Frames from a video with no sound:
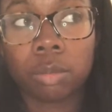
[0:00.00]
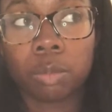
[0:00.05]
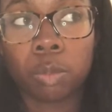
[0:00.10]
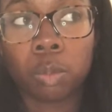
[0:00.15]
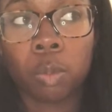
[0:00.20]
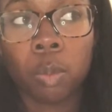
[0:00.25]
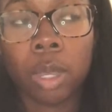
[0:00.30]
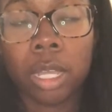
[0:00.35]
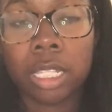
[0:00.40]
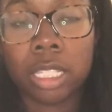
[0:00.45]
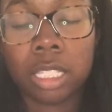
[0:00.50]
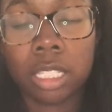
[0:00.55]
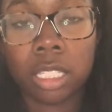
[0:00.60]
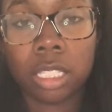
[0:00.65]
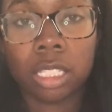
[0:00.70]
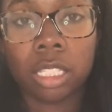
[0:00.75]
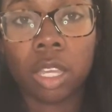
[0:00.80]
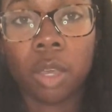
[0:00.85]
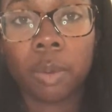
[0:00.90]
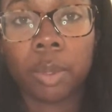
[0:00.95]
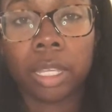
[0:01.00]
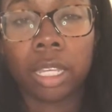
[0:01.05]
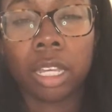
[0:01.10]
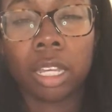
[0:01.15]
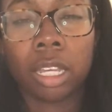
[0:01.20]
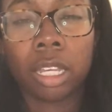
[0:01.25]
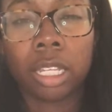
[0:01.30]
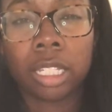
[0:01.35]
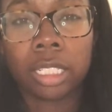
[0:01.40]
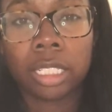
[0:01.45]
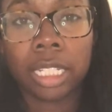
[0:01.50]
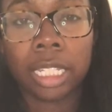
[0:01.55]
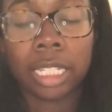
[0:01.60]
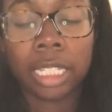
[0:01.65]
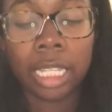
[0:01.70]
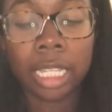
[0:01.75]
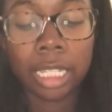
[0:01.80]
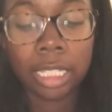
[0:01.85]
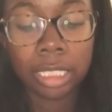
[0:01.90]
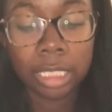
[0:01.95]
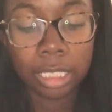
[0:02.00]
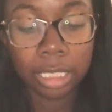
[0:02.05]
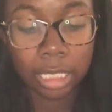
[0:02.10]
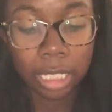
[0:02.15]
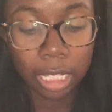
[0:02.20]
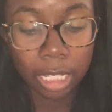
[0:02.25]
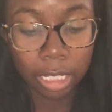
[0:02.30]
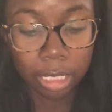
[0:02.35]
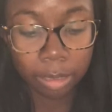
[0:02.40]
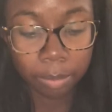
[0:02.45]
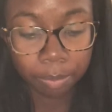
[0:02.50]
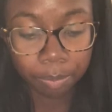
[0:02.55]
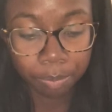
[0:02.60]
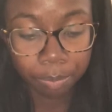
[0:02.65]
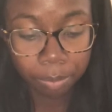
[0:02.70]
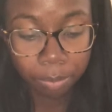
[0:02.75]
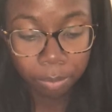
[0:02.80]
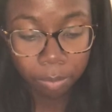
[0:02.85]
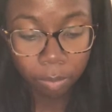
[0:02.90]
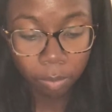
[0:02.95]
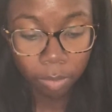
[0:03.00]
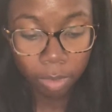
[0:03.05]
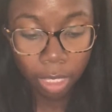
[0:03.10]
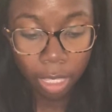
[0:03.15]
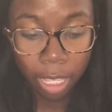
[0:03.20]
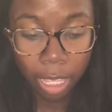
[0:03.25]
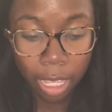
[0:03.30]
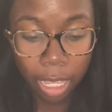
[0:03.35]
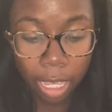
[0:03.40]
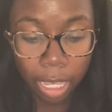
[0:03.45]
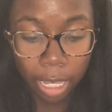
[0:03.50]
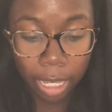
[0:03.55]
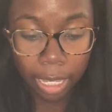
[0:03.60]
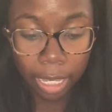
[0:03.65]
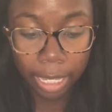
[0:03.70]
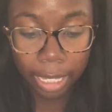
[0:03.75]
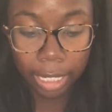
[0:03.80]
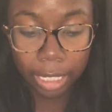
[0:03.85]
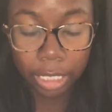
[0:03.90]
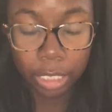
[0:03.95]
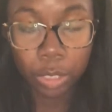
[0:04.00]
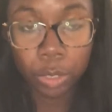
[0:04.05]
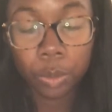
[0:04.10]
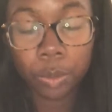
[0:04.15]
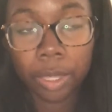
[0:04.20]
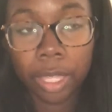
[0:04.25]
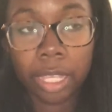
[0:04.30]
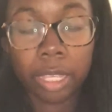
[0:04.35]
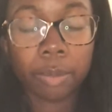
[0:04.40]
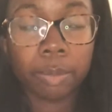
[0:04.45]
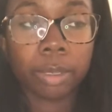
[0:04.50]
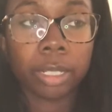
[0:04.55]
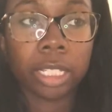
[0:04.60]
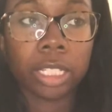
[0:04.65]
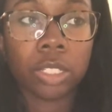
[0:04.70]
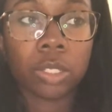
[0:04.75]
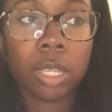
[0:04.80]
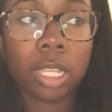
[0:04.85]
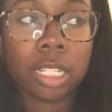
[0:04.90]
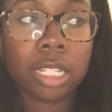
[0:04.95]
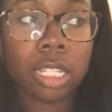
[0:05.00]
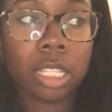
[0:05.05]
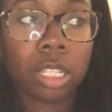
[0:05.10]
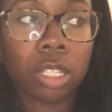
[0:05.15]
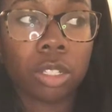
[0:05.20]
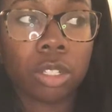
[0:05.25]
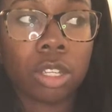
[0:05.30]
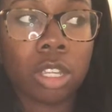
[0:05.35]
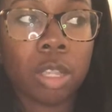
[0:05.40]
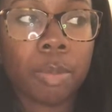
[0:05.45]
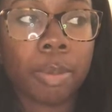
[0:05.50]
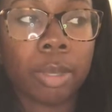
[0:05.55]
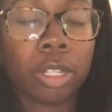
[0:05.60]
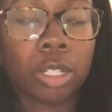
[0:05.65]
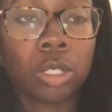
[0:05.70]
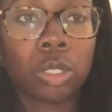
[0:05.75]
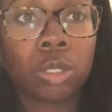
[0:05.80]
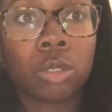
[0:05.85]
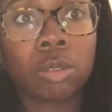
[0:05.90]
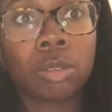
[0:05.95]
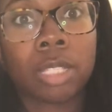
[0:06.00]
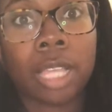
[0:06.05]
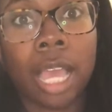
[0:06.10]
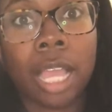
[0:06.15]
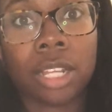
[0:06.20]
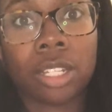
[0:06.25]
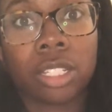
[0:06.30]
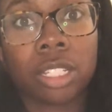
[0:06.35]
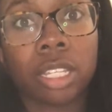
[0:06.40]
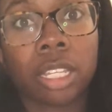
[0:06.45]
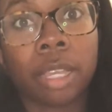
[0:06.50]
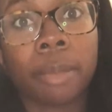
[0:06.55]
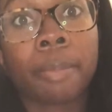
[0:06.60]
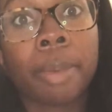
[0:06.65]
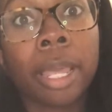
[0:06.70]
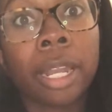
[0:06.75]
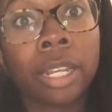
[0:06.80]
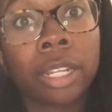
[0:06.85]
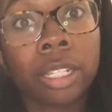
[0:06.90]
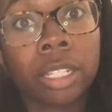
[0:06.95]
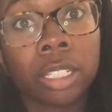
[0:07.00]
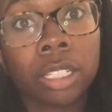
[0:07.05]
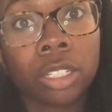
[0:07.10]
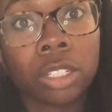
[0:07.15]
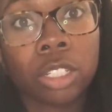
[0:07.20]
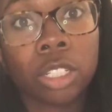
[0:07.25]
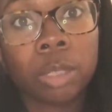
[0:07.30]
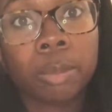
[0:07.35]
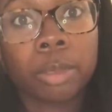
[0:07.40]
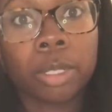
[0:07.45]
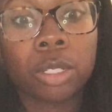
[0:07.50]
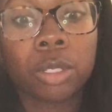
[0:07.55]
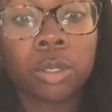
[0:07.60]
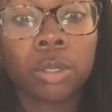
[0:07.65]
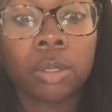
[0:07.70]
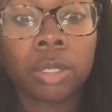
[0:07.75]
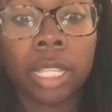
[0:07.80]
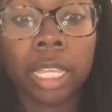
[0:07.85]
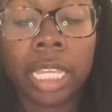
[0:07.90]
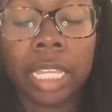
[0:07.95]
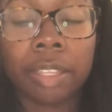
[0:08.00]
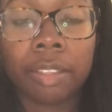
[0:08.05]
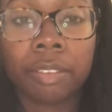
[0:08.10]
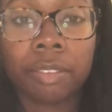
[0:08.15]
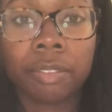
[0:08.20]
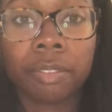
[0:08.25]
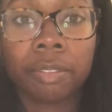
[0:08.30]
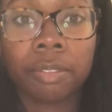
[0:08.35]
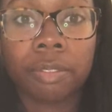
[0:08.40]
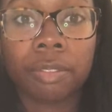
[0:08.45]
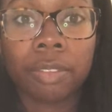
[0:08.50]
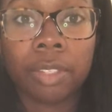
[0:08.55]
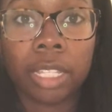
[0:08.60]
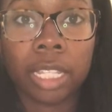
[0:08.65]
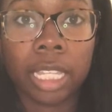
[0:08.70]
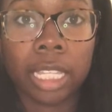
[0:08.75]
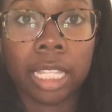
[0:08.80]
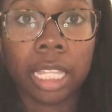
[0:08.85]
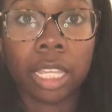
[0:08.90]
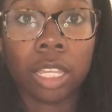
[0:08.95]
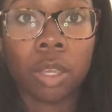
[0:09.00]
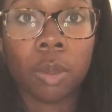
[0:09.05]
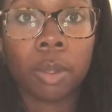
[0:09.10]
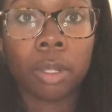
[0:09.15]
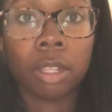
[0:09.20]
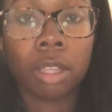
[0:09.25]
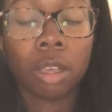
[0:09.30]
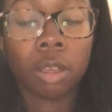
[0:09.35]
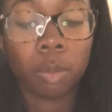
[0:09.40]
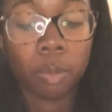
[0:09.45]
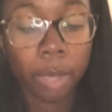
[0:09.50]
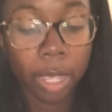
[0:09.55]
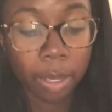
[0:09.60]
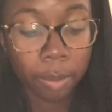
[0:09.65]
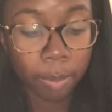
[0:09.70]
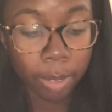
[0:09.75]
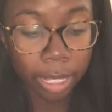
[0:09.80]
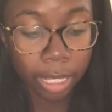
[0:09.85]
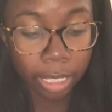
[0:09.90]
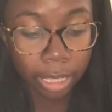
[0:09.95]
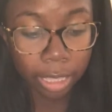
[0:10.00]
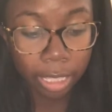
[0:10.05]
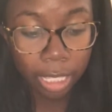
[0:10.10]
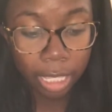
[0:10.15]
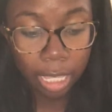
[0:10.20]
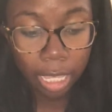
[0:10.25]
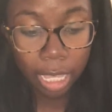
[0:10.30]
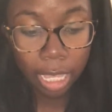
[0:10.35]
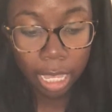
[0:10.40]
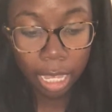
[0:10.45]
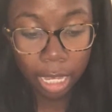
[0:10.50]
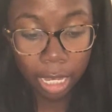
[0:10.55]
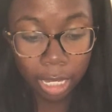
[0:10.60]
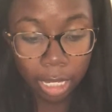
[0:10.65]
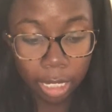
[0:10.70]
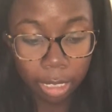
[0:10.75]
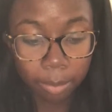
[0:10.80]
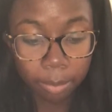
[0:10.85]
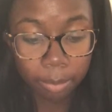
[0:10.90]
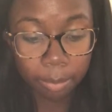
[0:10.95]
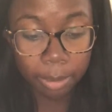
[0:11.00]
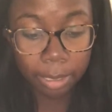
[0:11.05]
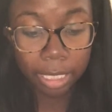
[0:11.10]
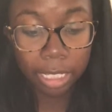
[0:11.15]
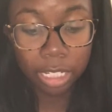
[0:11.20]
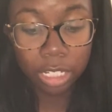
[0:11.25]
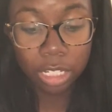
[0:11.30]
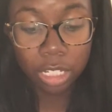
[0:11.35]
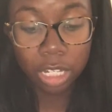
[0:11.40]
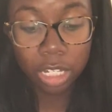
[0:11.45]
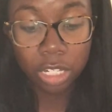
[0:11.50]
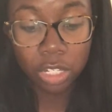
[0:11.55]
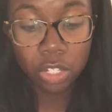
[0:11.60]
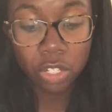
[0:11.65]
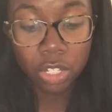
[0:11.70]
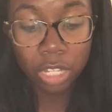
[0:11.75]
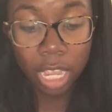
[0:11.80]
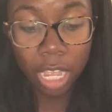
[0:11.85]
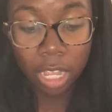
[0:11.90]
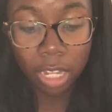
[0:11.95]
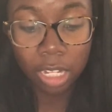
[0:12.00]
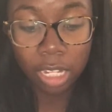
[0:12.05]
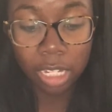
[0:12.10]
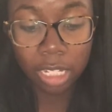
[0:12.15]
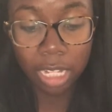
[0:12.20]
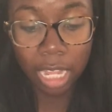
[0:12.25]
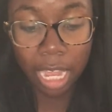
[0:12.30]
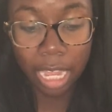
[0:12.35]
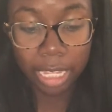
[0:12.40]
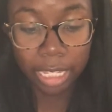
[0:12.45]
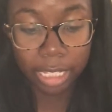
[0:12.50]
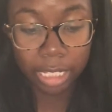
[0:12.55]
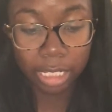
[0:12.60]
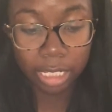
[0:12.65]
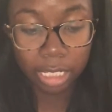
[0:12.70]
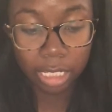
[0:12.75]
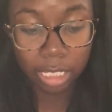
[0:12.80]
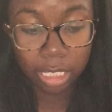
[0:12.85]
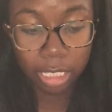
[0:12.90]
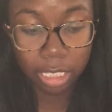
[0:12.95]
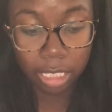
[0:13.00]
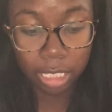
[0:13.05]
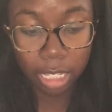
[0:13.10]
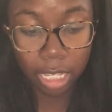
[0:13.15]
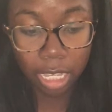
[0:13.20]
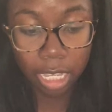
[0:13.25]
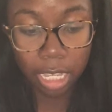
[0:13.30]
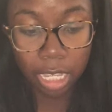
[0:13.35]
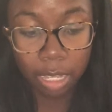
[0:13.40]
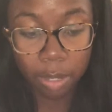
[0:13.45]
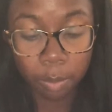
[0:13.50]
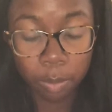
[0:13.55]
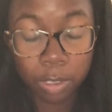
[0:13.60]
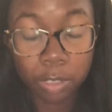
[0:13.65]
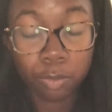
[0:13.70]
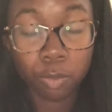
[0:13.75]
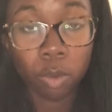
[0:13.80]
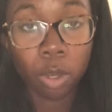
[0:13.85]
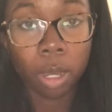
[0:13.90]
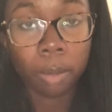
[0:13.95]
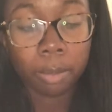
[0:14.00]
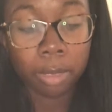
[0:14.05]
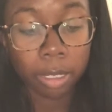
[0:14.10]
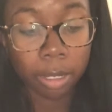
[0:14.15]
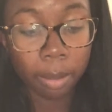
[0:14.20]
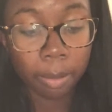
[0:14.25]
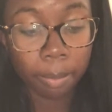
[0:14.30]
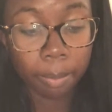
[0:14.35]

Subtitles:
what's going on, I guess, and who they can really trust in their group and who's actually a competitor in the group and who they can feel like they can go a long way with. But this shell alliance was formed.